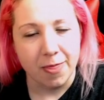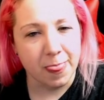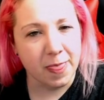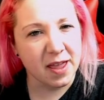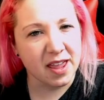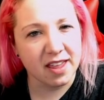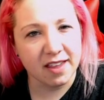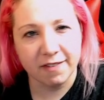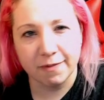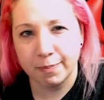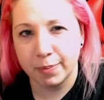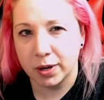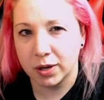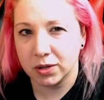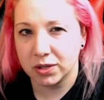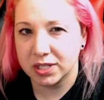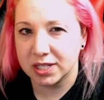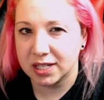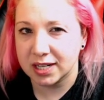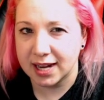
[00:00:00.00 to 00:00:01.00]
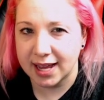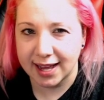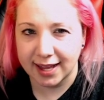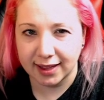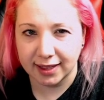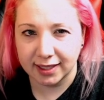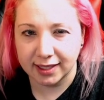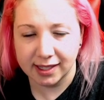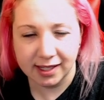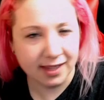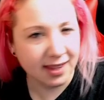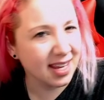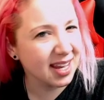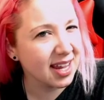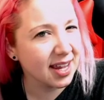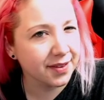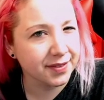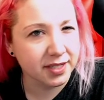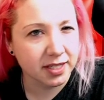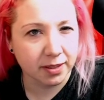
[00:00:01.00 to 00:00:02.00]
they have personality. They
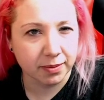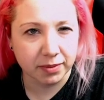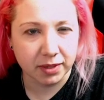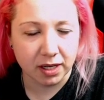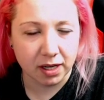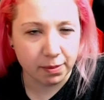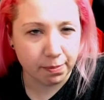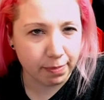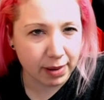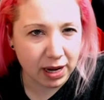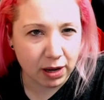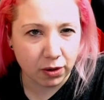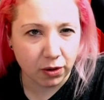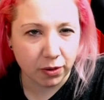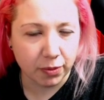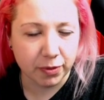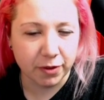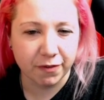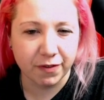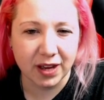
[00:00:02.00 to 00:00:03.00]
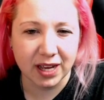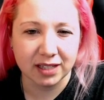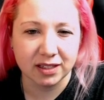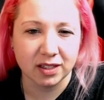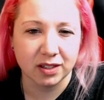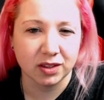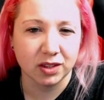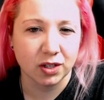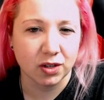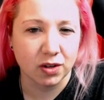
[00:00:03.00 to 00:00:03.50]
have something about them. The fact that